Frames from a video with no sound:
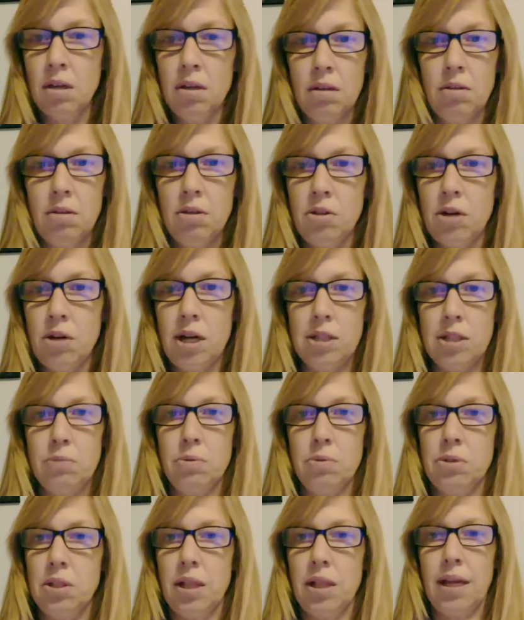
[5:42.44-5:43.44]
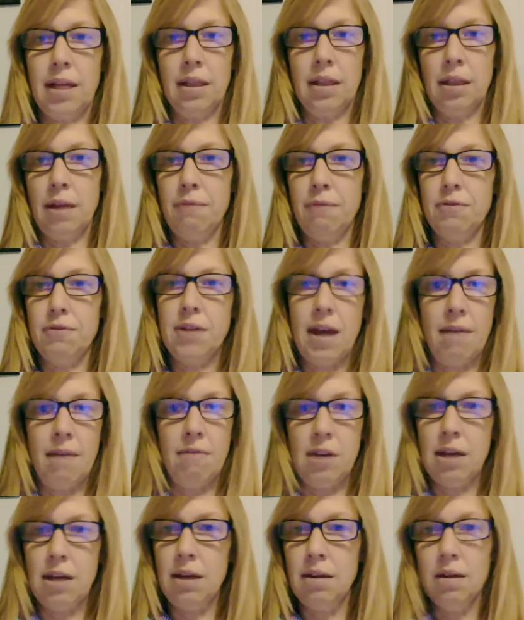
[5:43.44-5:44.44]
you're not supposed to like lift
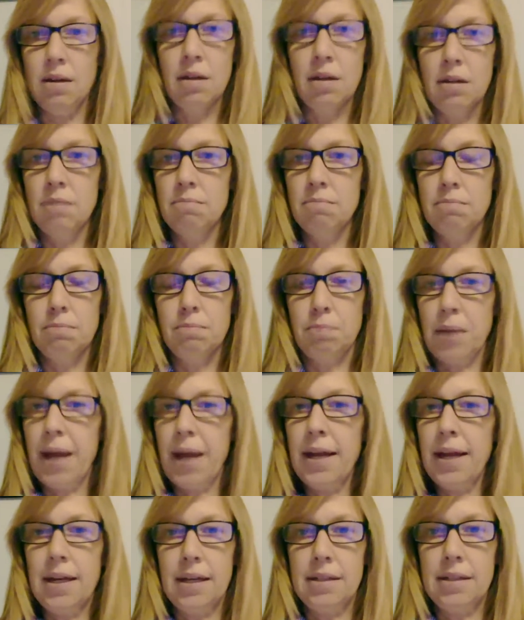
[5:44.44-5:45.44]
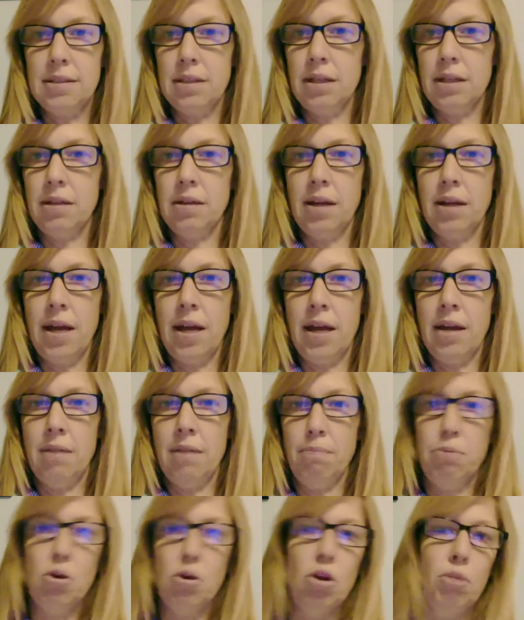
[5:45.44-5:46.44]
heavy blankets
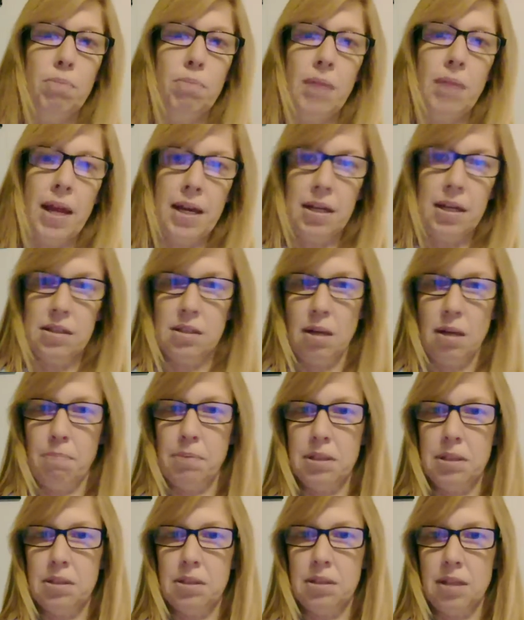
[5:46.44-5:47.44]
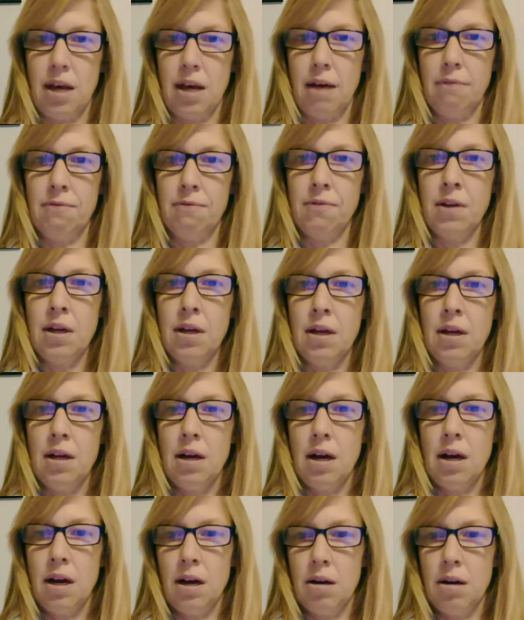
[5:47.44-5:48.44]
and pull blankets up and stuff.
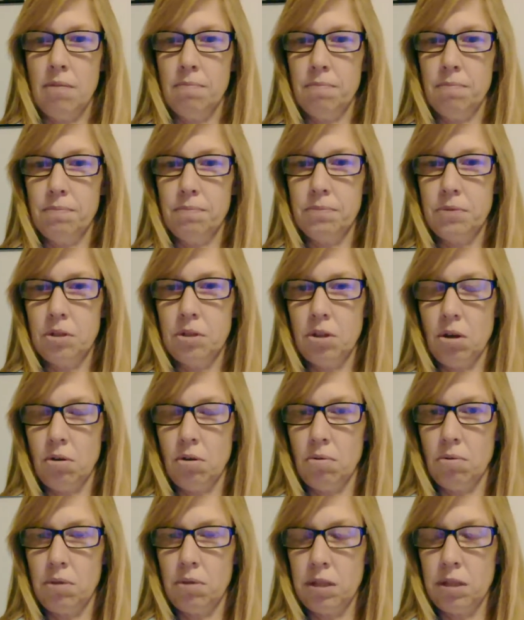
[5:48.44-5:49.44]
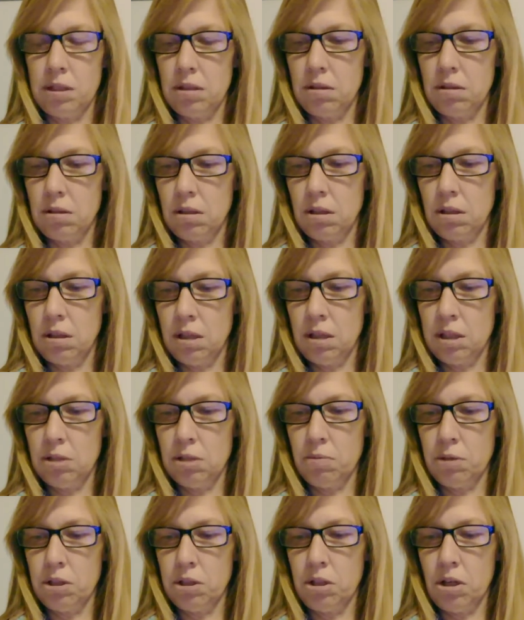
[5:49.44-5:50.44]
So this
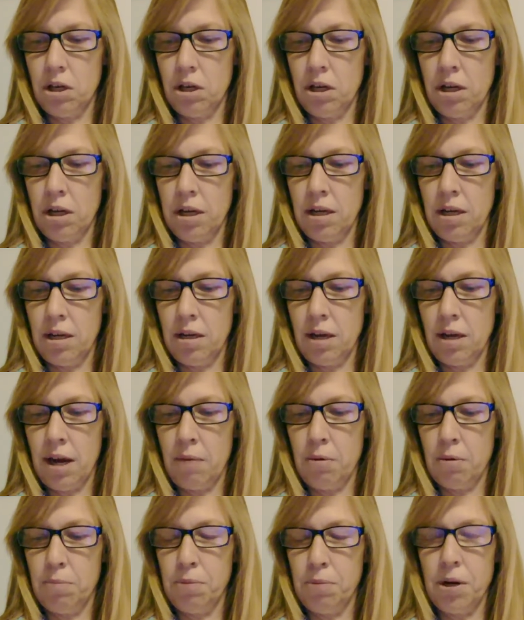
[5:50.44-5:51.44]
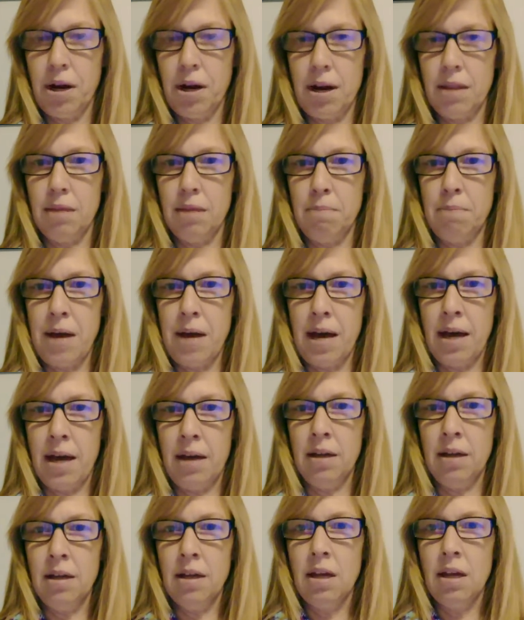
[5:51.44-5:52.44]
was good. I would put it on the
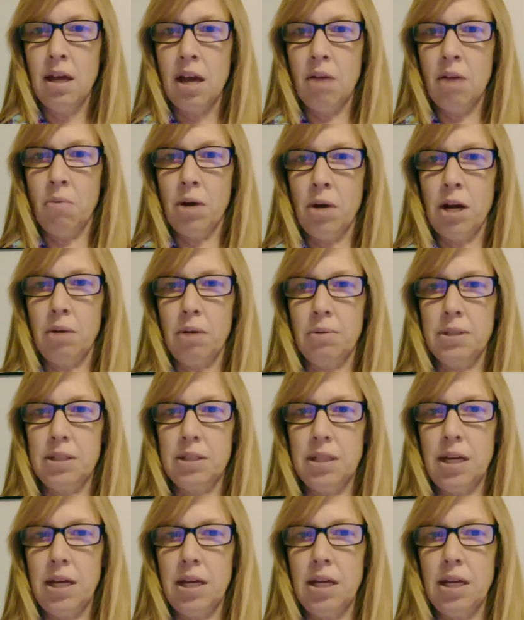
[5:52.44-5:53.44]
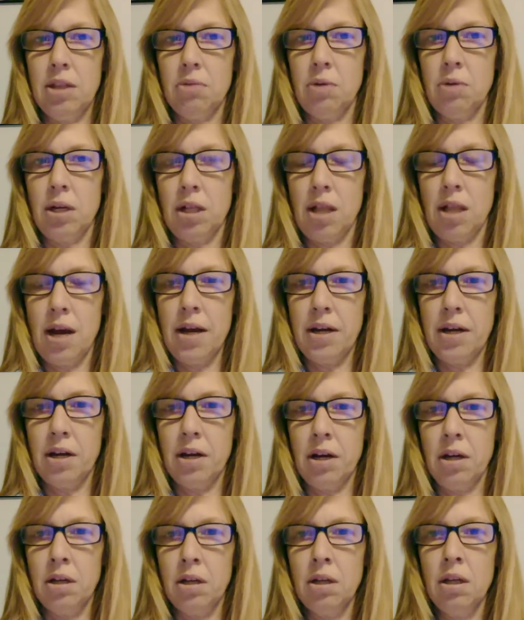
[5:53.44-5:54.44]
bed, and when I was sitting in the
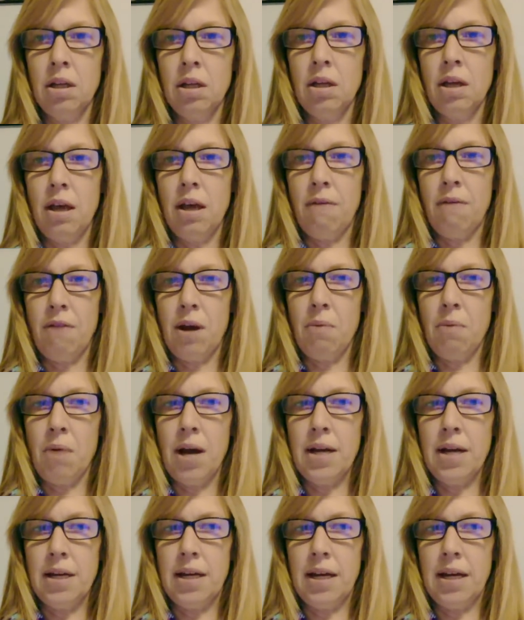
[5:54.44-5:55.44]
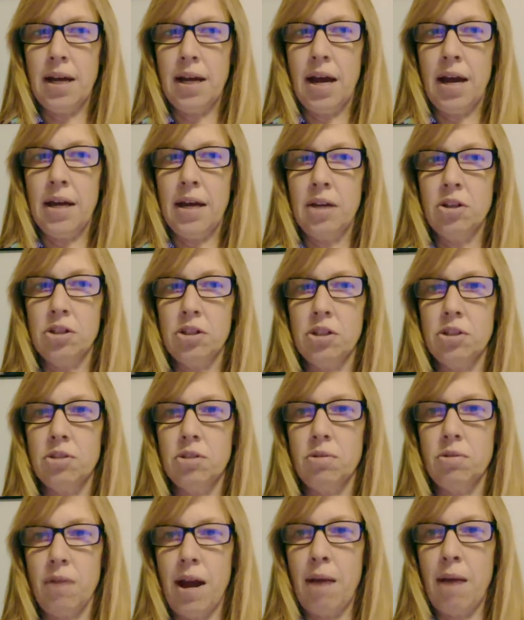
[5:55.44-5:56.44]
recliner, if I wanted it, I could
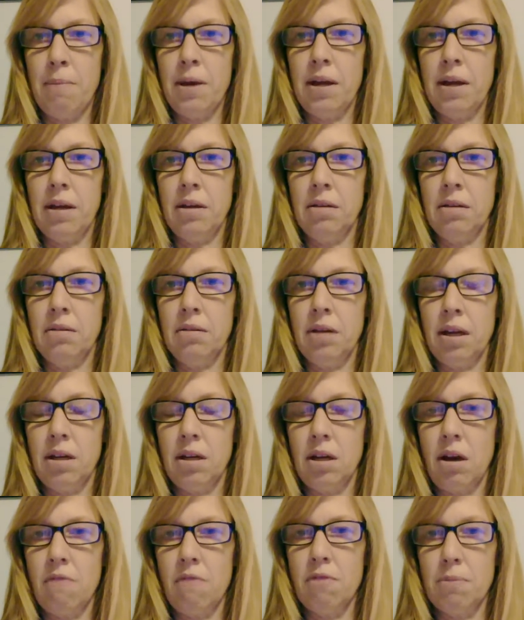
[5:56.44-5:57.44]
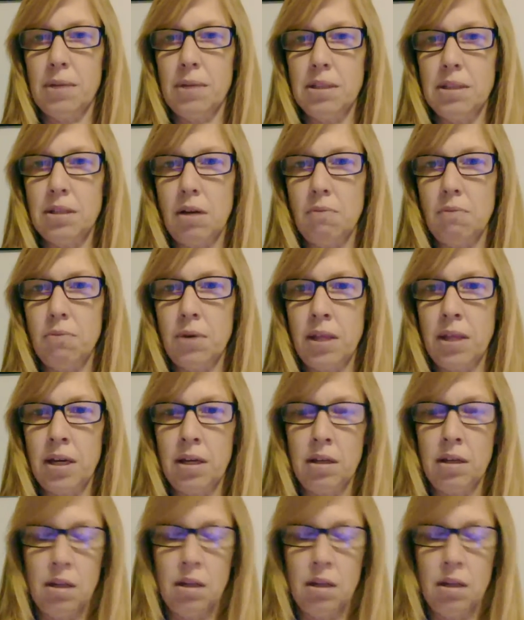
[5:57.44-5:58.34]
just grab it and cover myself with it.